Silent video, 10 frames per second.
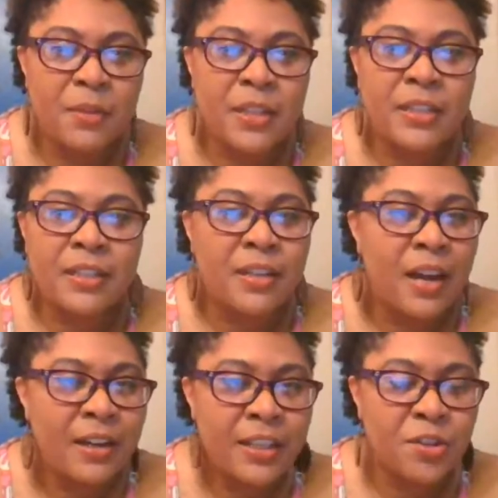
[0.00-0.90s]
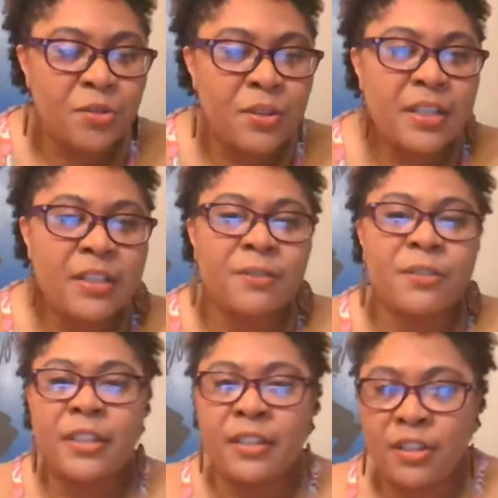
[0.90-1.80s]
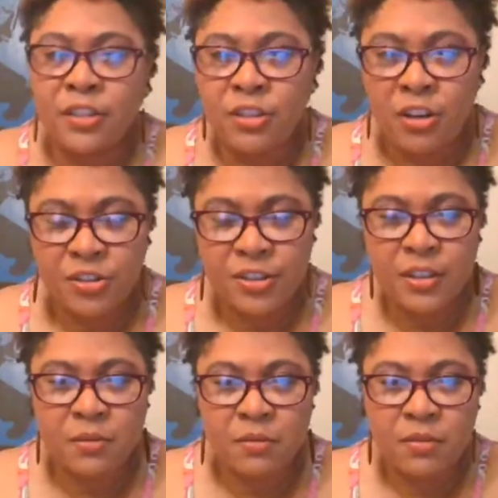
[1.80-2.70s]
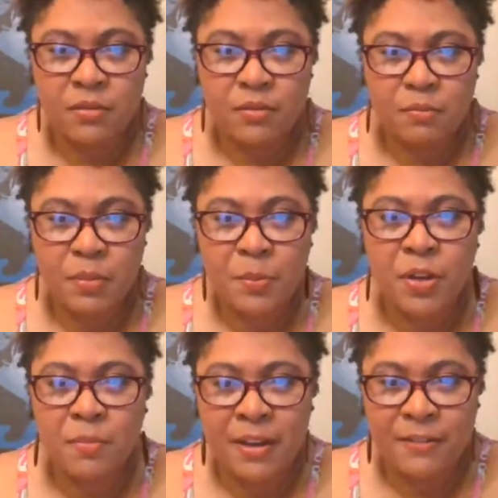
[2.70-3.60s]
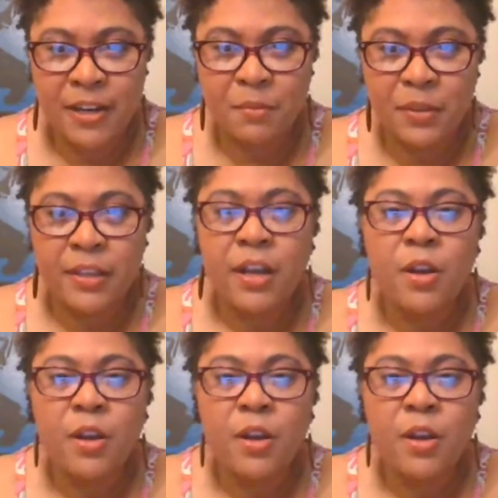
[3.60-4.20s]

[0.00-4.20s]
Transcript: did not get treated differently than the darker skinned people in my family.